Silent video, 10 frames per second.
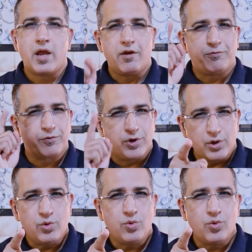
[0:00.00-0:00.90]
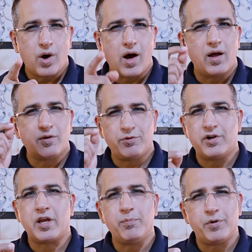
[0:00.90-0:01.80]
If you are a
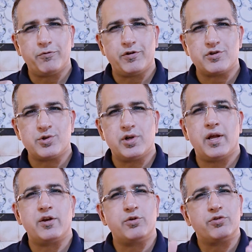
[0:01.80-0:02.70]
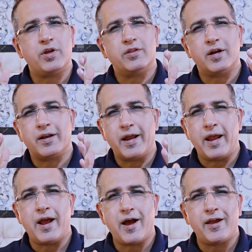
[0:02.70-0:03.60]
working professional and you think that
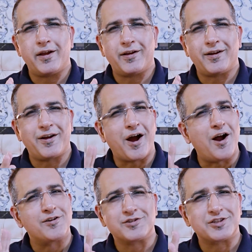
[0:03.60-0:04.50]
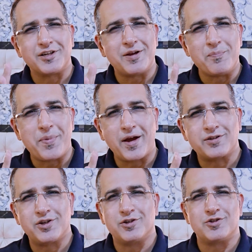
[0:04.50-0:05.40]
AI can't
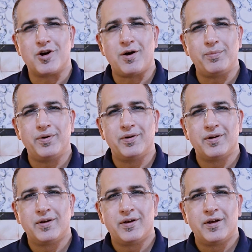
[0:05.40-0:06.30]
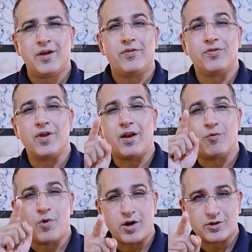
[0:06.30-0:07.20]
impact your job,
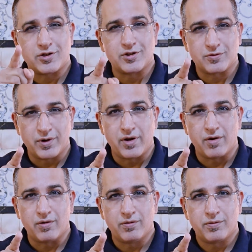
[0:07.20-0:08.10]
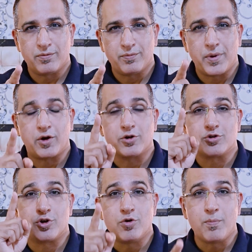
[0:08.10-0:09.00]
then watch this video
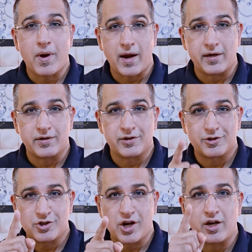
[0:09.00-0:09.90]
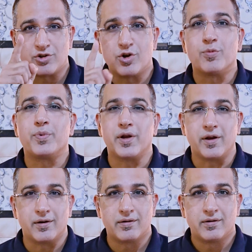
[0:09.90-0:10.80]
because you might change your
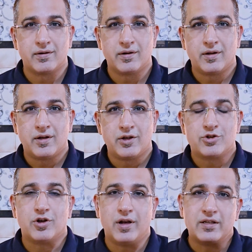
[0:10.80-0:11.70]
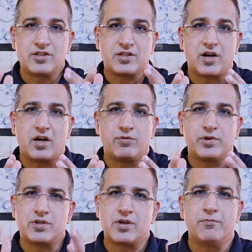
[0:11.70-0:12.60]
opinion. So let's start
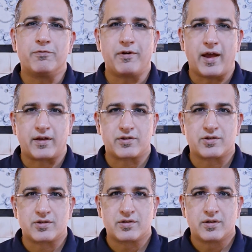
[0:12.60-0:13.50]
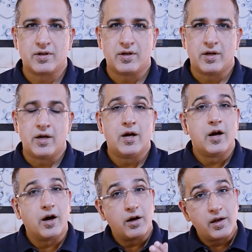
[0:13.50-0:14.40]
with some facts.
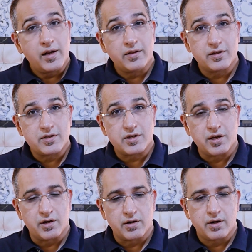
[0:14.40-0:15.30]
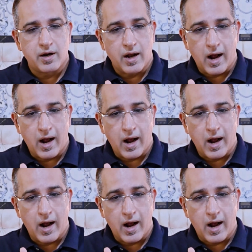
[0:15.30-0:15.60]
Earlier this year,